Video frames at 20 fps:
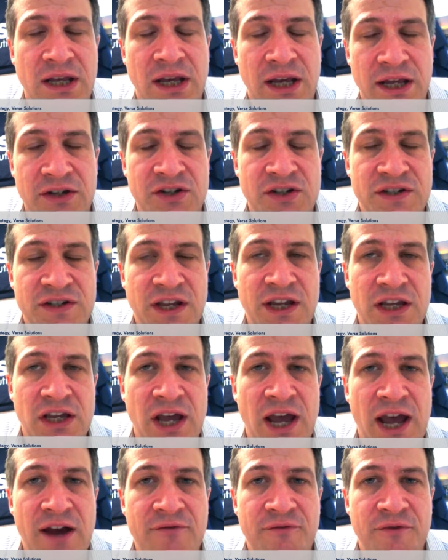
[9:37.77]
And just like
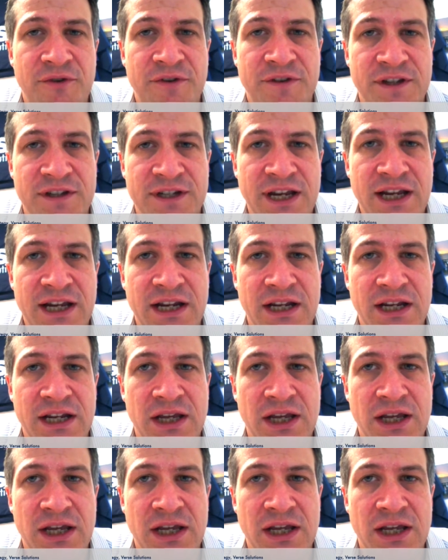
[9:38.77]
you have with the data, you